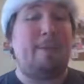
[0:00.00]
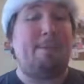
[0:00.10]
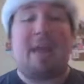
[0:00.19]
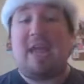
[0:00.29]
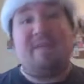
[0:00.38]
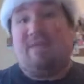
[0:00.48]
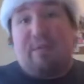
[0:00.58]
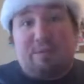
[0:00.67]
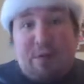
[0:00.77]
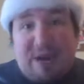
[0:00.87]
Pay for
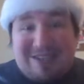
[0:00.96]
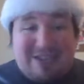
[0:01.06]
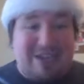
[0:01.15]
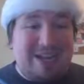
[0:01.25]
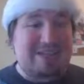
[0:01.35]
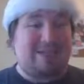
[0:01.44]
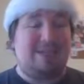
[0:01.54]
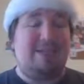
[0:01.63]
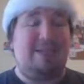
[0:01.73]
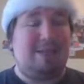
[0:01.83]
their private
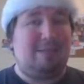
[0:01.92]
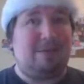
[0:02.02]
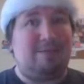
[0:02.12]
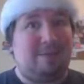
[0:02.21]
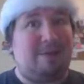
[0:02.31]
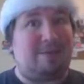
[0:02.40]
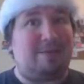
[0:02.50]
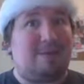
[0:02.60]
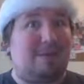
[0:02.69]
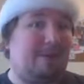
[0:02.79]
jets? You might be onto
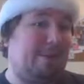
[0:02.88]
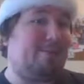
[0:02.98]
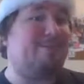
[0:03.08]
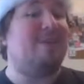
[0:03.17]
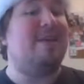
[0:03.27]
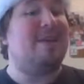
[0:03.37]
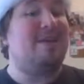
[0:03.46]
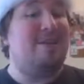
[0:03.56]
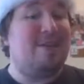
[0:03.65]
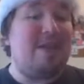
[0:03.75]
something here.
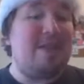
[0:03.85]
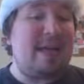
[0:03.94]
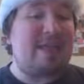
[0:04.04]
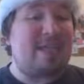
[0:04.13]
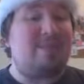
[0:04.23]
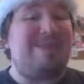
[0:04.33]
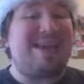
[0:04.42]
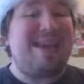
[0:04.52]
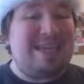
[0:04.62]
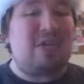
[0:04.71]
None of that gets
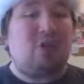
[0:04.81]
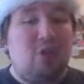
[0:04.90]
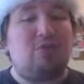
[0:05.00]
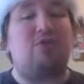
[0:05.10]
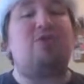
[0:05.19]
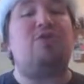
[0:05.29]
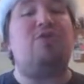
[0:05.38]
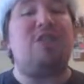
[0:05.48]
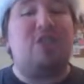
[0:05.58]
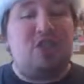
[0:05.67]
me any closer
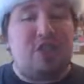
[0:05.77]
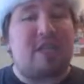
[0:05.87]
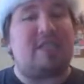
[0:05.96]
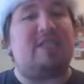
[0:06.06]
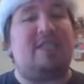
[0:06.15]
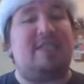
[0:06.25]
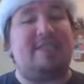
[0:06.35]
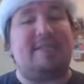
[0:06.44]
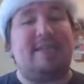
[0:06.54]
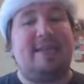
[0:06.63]
to the Jetsons.